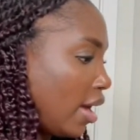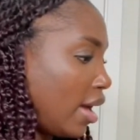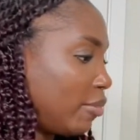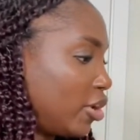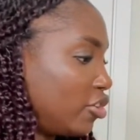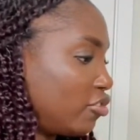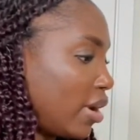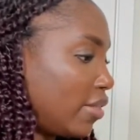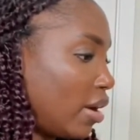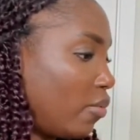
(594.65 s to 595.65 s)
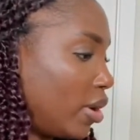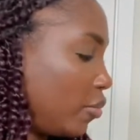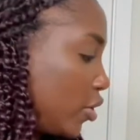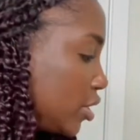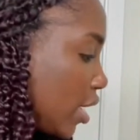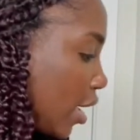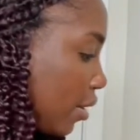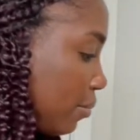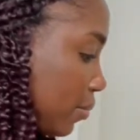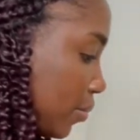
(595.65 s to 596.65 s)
I'm gonna try that one more time.